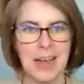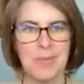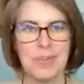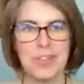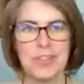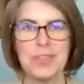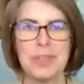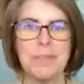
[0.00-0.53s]

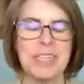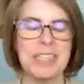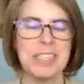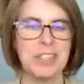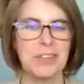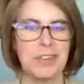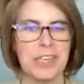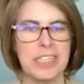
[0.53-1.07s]
do some
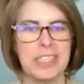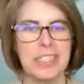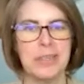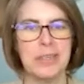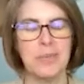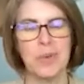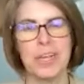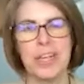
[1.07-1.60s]

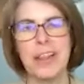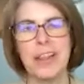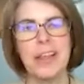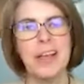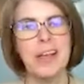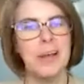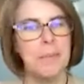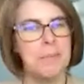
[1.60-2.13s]
integration with
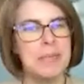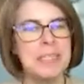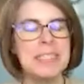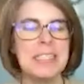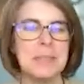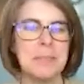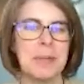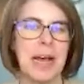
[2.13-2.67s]

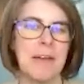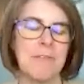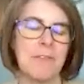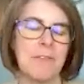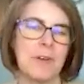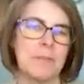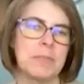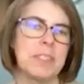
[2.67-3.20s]
business
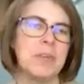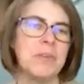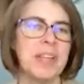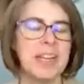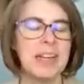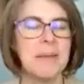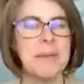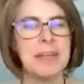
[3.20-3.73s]
platforms. So
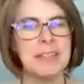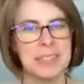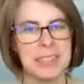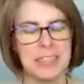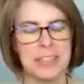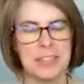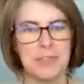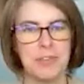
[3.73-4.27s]
think about
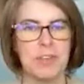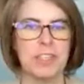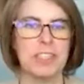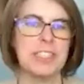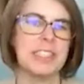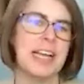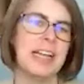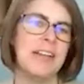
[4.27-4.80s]

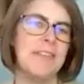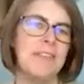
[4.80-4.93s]
Salesforce. And if